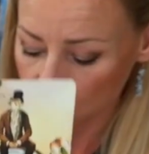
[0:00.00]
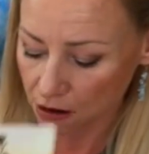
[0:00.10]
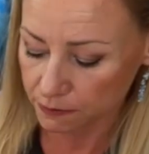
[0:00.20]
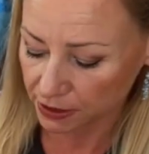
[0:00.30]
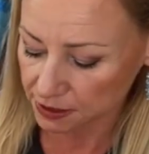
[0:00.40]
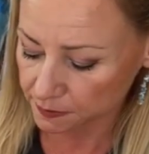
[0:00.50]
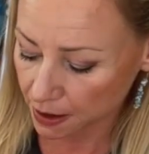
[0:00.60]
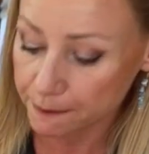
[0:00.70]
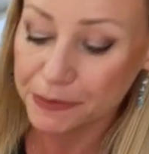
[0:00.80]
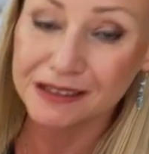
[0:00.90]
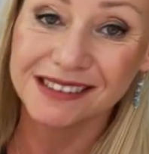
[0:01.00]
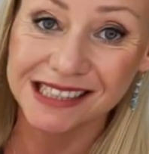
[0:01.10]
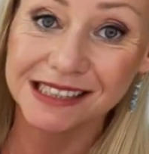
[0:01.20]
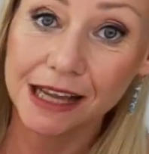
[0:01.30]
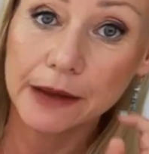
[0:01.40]
card, but it's about
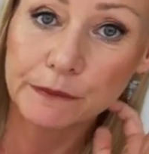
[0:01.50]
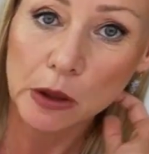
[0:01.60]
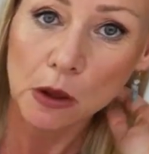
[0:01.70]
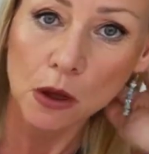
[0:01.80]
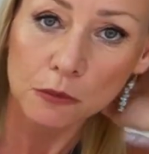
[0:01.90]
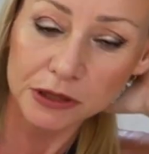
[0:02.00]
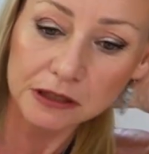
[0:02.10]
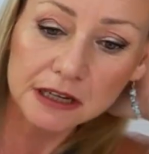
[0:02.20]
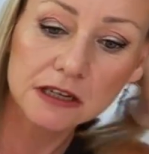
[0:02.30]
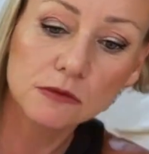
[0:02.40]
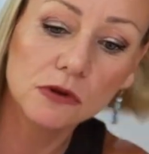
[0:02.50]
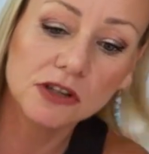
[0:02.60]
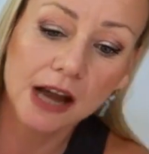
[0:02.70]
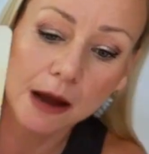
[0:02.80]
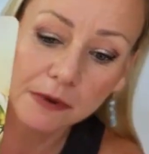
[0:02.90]
building that. Building towards
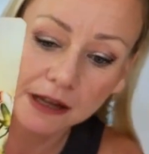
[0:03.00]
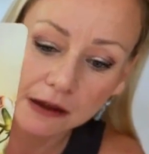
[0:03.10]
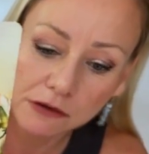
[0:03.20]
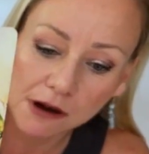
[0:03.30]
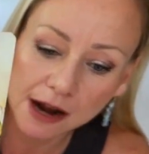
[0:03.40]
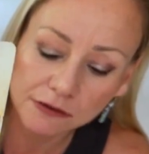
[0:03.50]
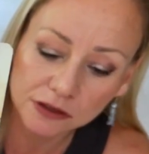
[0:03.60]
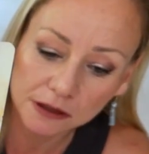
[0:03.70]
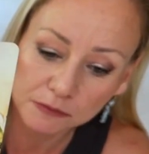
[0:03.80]
your happily ever after.